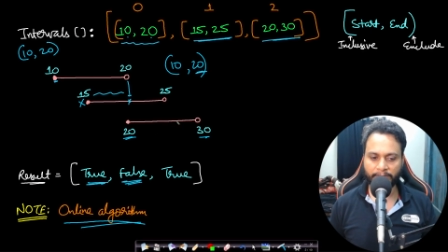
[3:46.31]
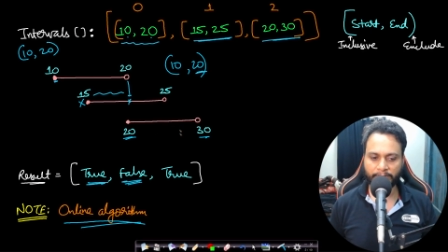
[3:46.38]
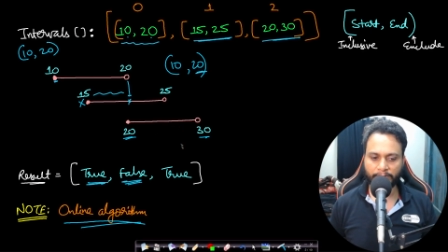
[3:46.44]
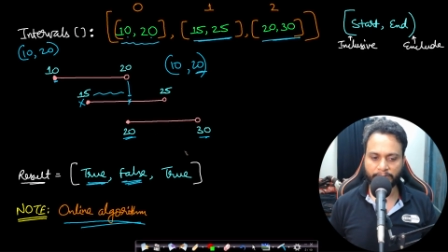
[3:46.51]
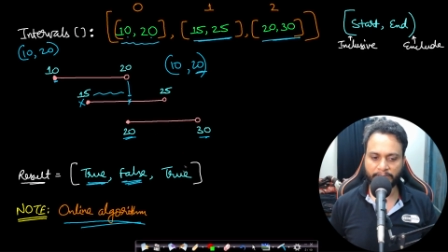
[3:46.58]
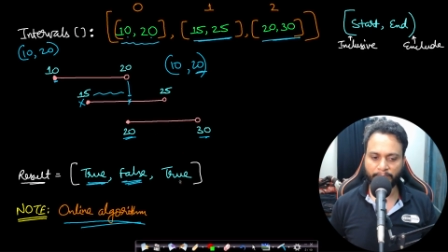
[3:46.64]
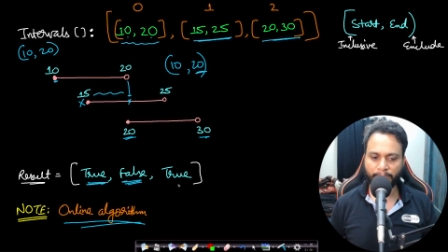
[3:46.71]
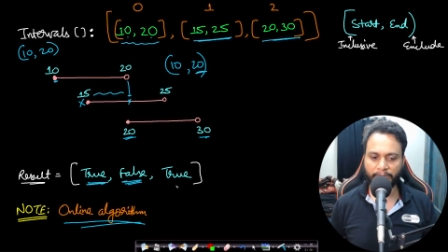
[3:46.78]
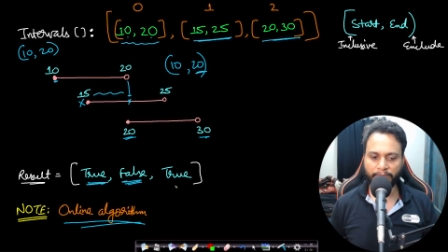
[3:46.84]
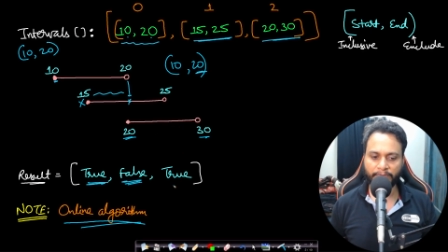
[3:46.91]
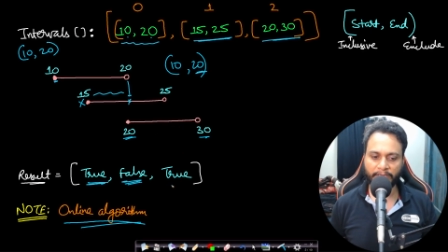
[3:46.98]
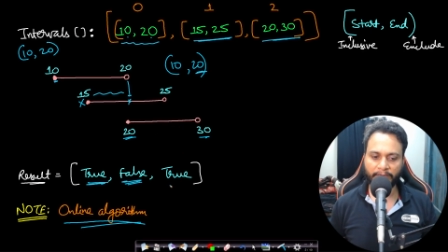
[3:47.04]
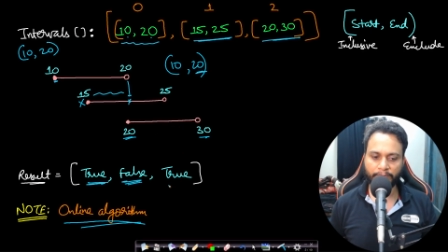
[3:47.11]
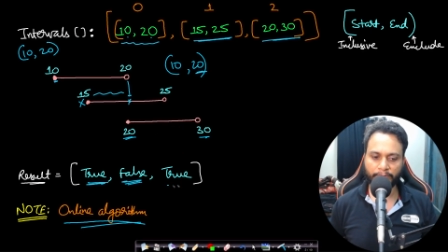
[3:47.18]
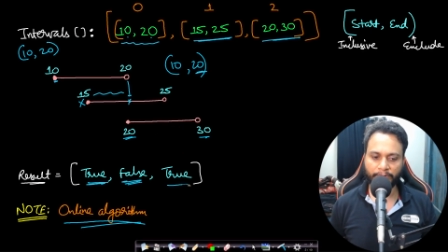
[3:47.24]
So simply
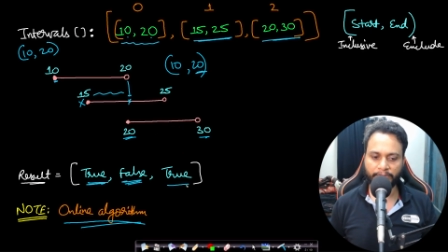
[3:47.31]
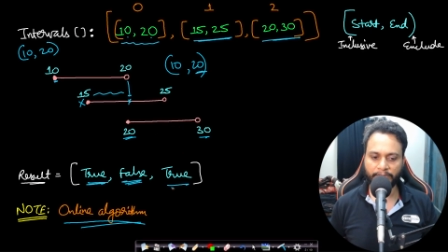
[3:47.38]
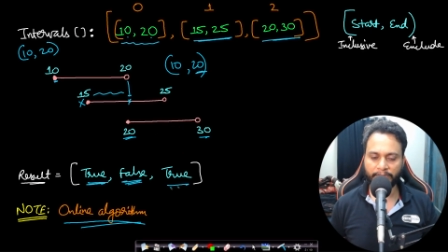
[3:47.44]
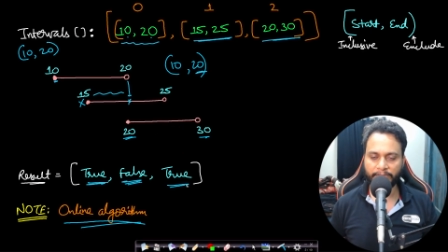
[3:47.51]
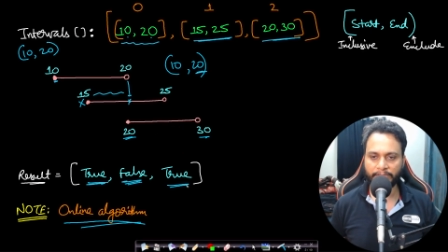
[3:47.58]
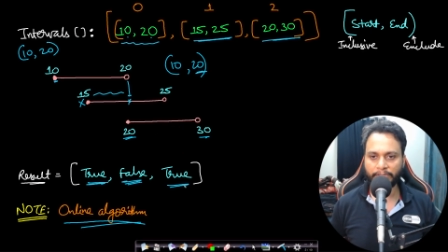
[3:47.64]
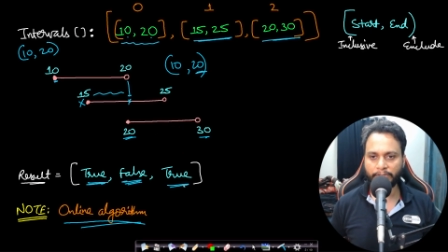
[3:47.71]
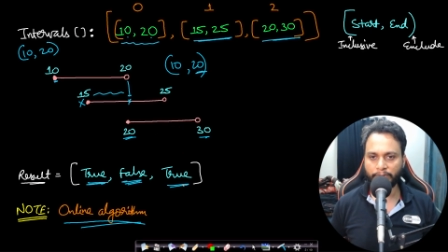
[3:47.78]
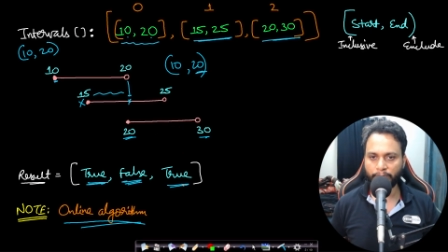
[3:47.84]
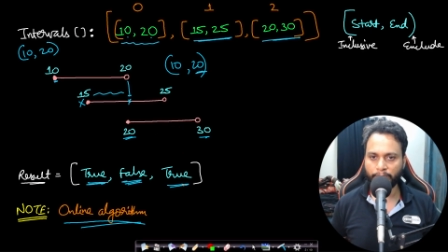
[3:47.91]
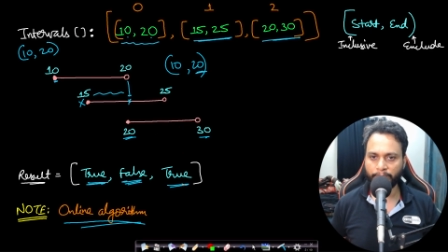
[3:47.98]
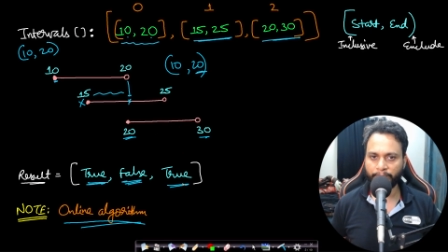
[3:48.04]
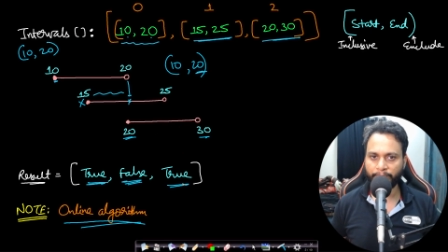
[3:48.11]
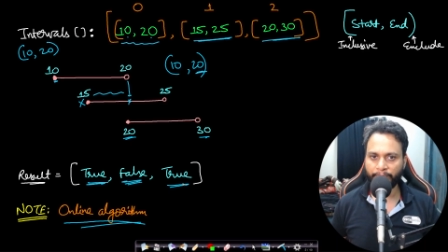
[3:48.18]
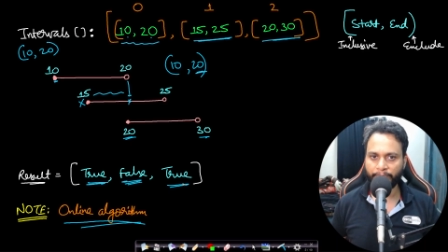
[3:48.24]
we have to return here true.